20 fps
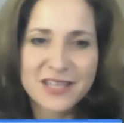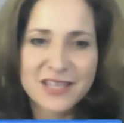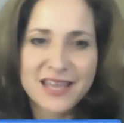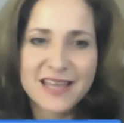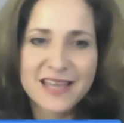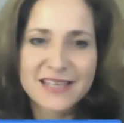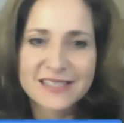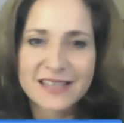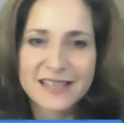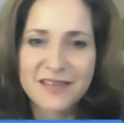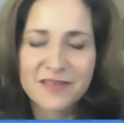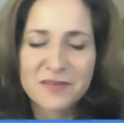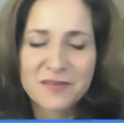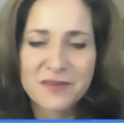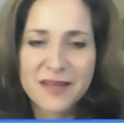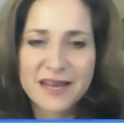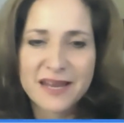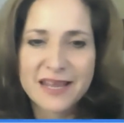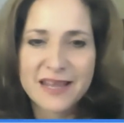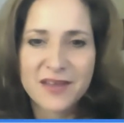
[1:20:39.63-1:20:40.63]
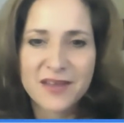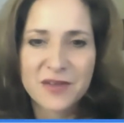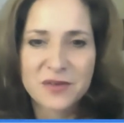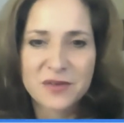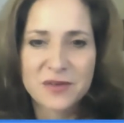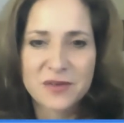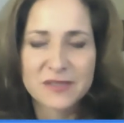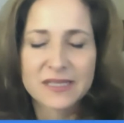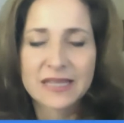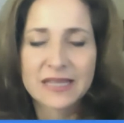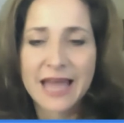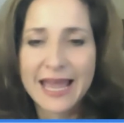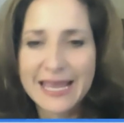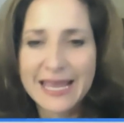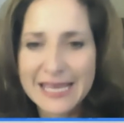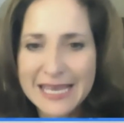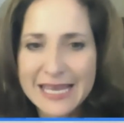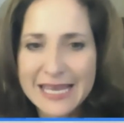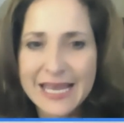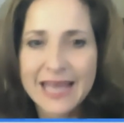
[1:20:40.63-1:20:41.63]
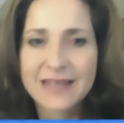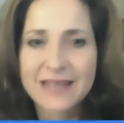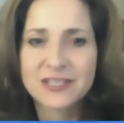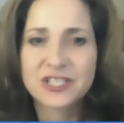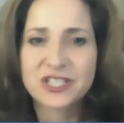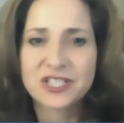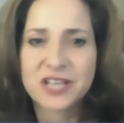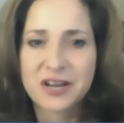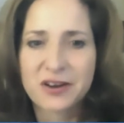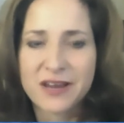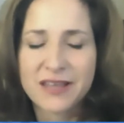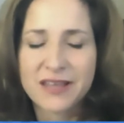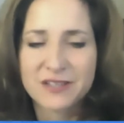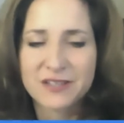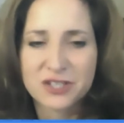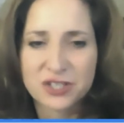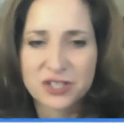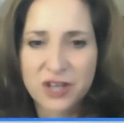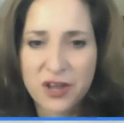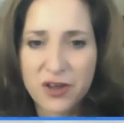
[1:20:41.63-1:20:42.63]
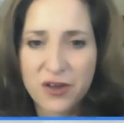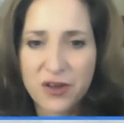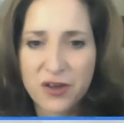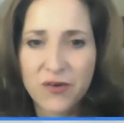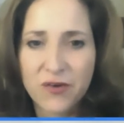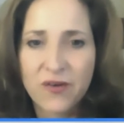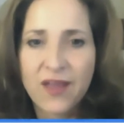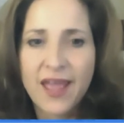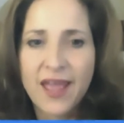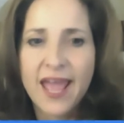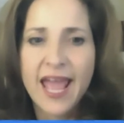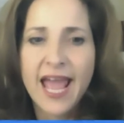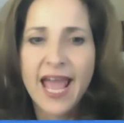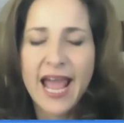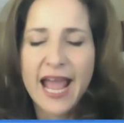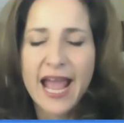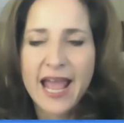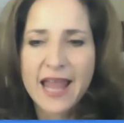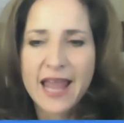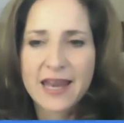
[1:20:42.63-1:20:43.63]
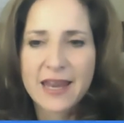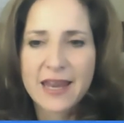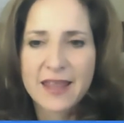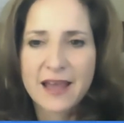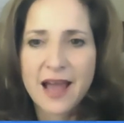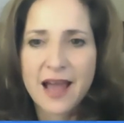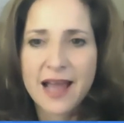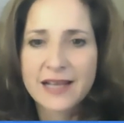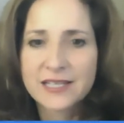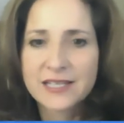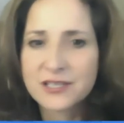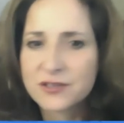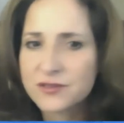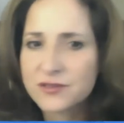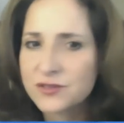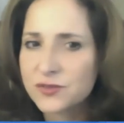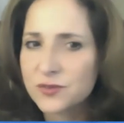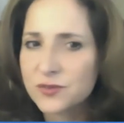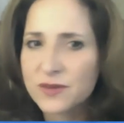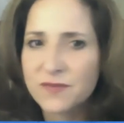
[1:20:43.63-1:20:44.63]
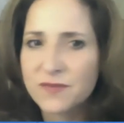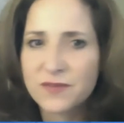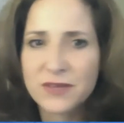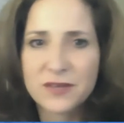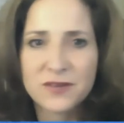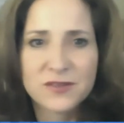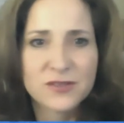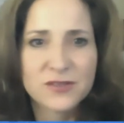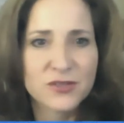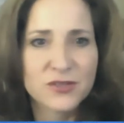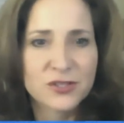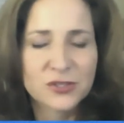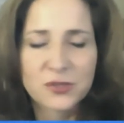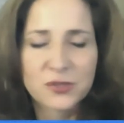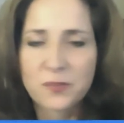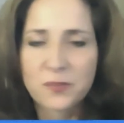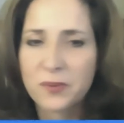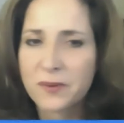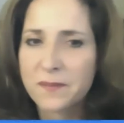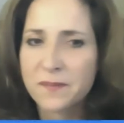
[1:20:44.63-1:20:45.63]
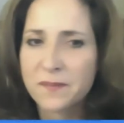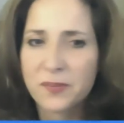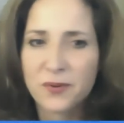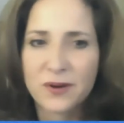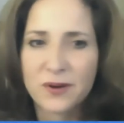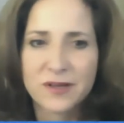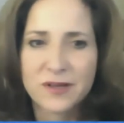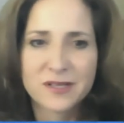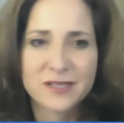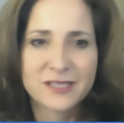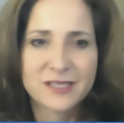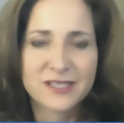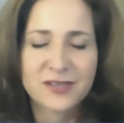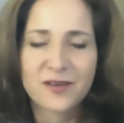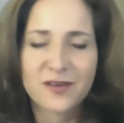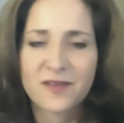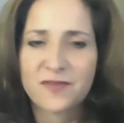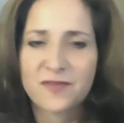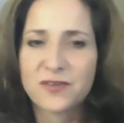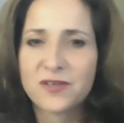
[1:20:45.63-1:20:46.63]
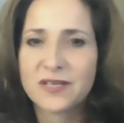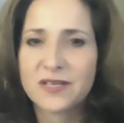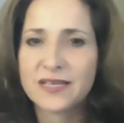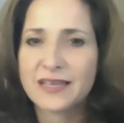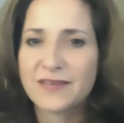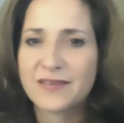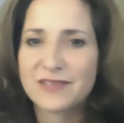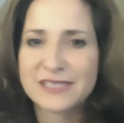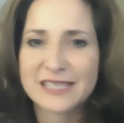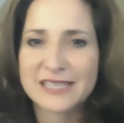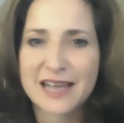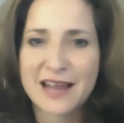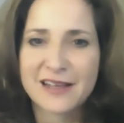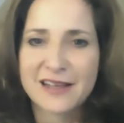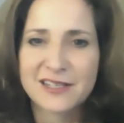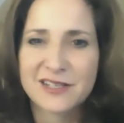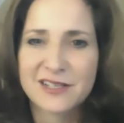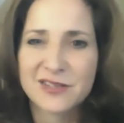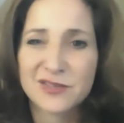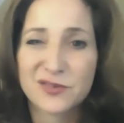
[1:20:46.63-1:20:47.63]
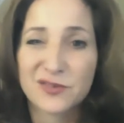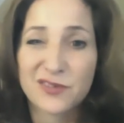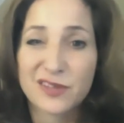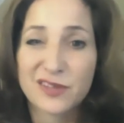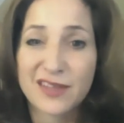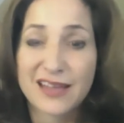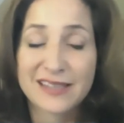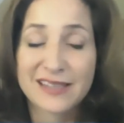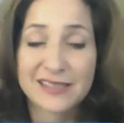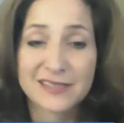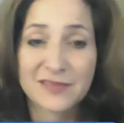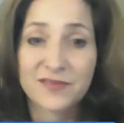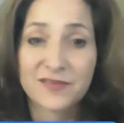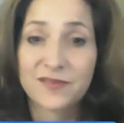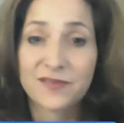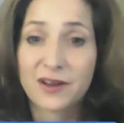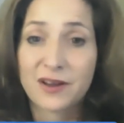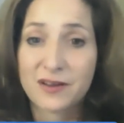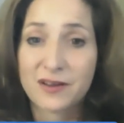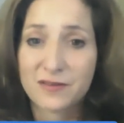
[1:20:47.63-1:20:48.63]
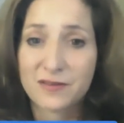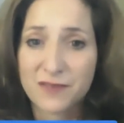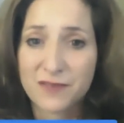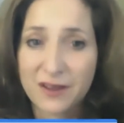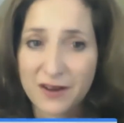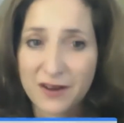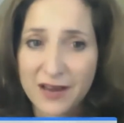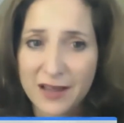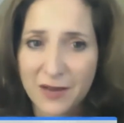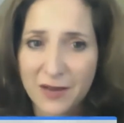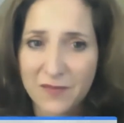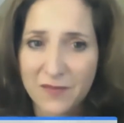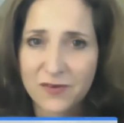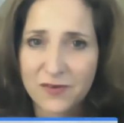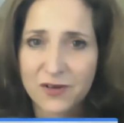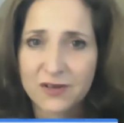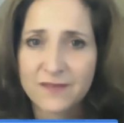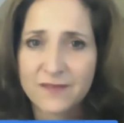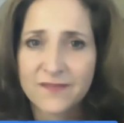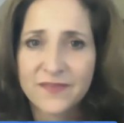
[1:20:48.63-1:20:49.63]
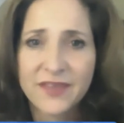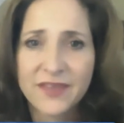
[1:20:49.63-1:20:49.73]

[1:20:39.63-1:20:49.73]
Thanks, everybody who's liking and sharing the show. And the iTunes reviews are super important. So if you could leave us an iTunes review, that's very, very helpful.